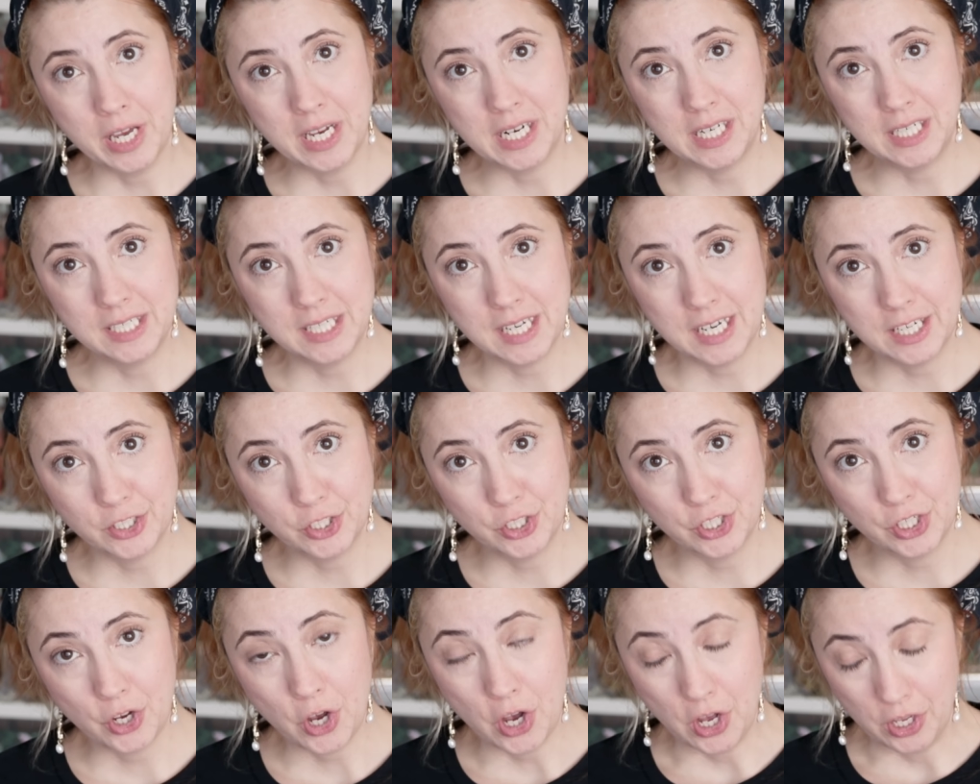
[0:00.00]
we gotta
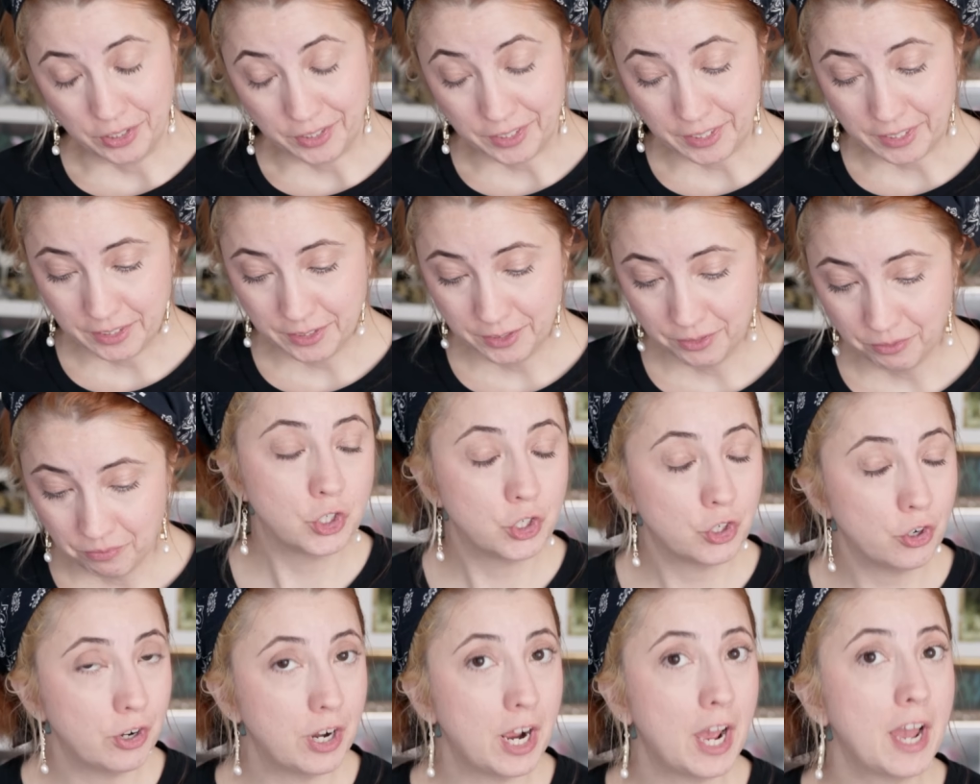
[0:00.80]
attach the collar.
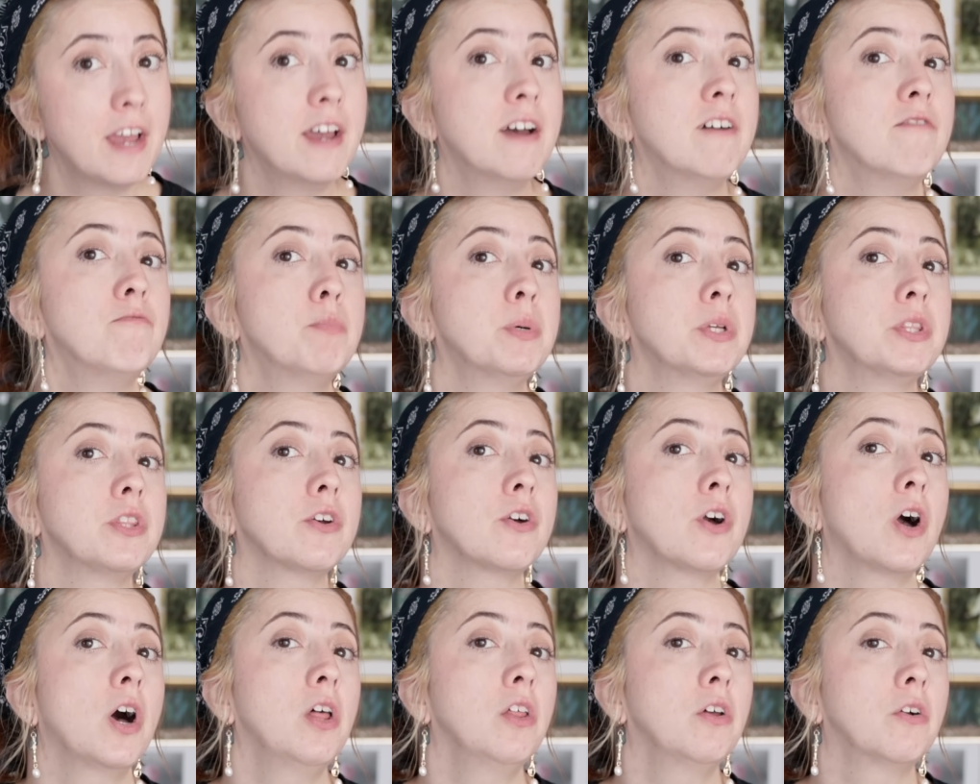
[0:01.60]
Should I have put
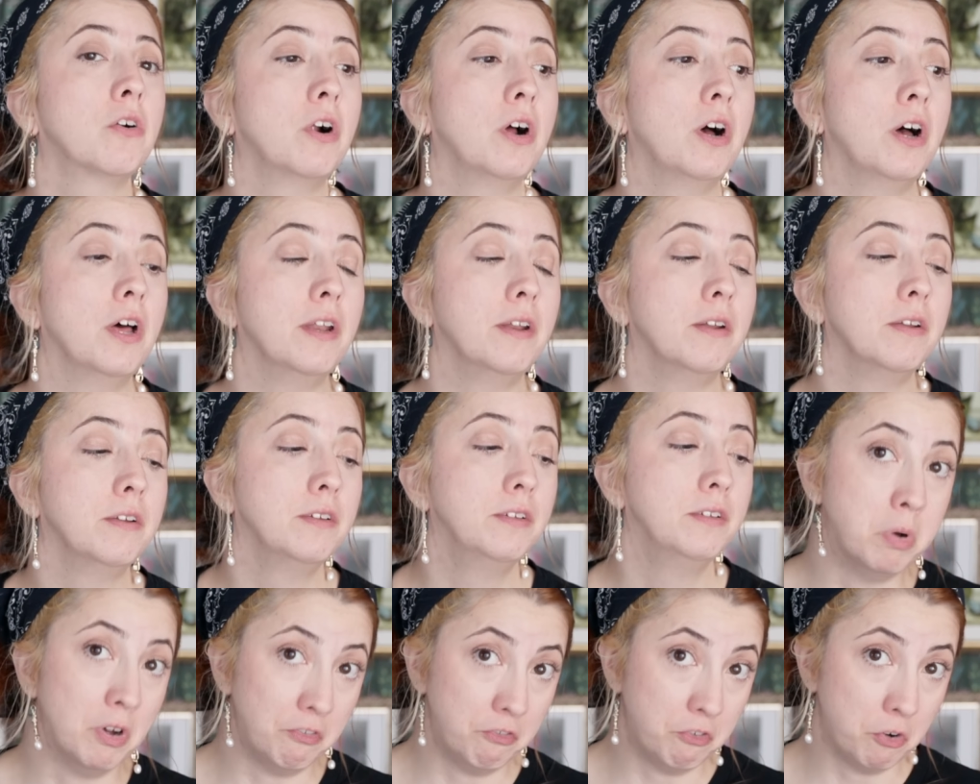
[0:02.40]
the collar on
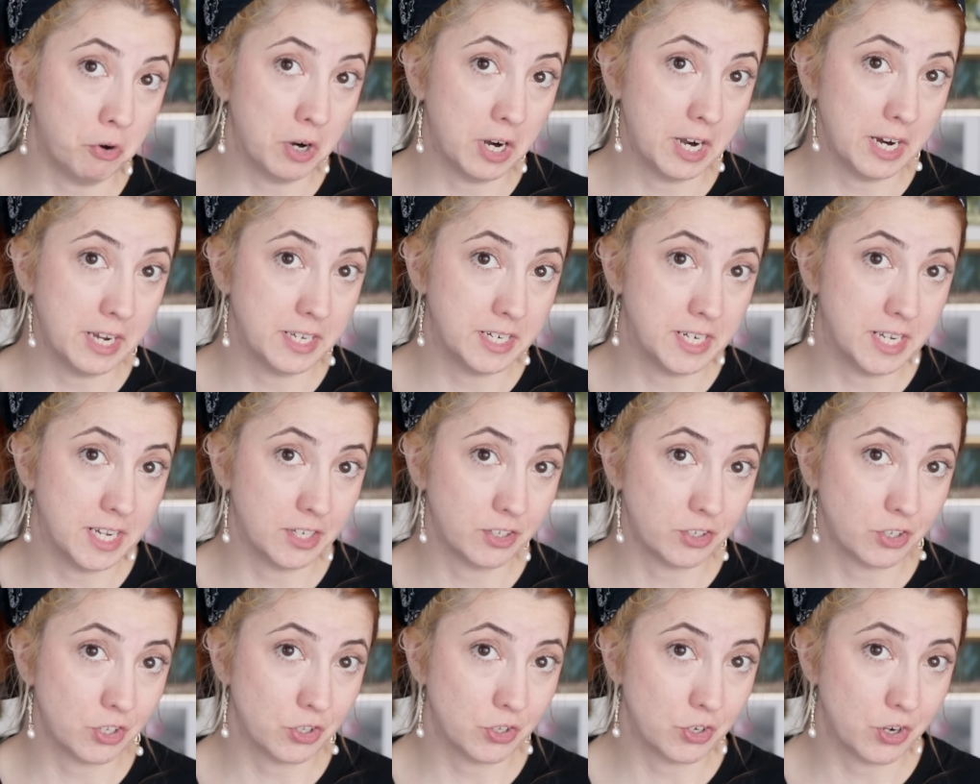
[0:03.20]
before I
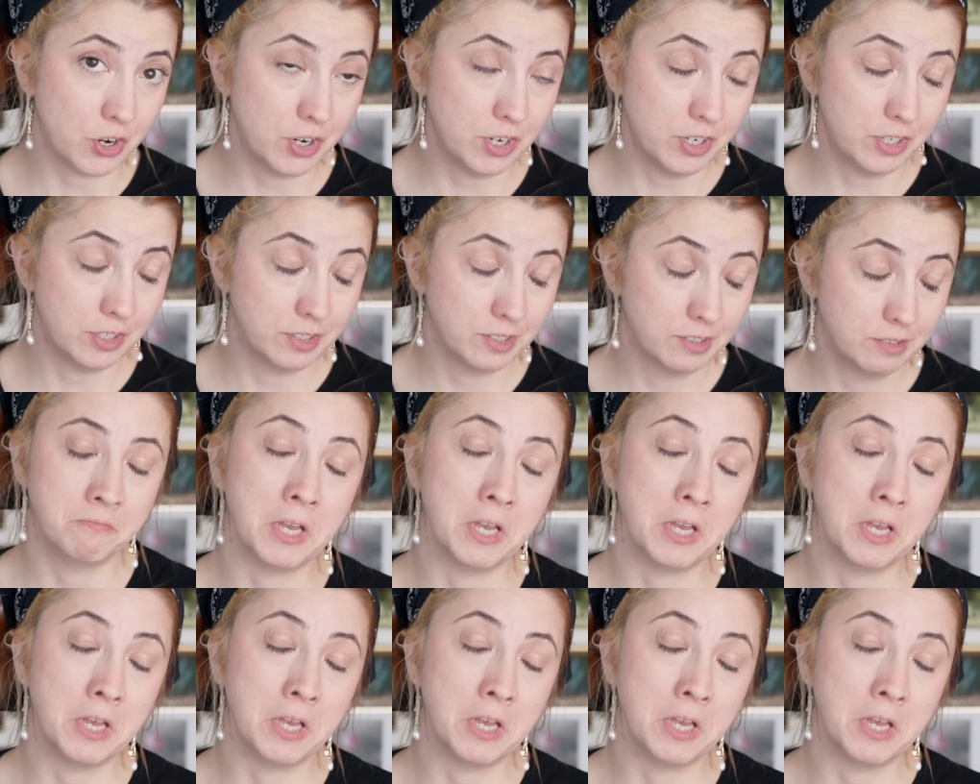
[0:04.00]
attached the skirt?